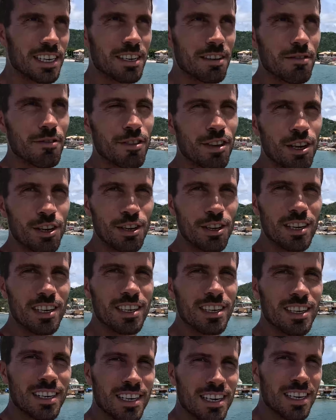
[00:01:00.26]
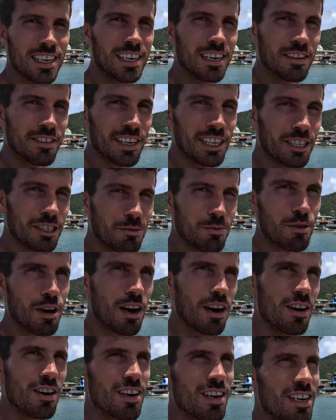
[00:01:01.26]
the view of
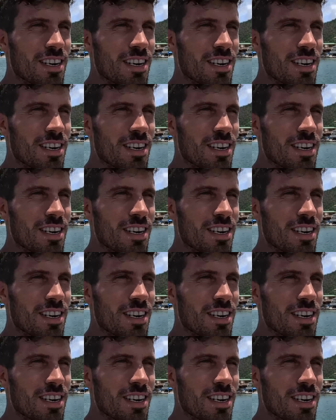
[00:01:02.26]
Hillsborough.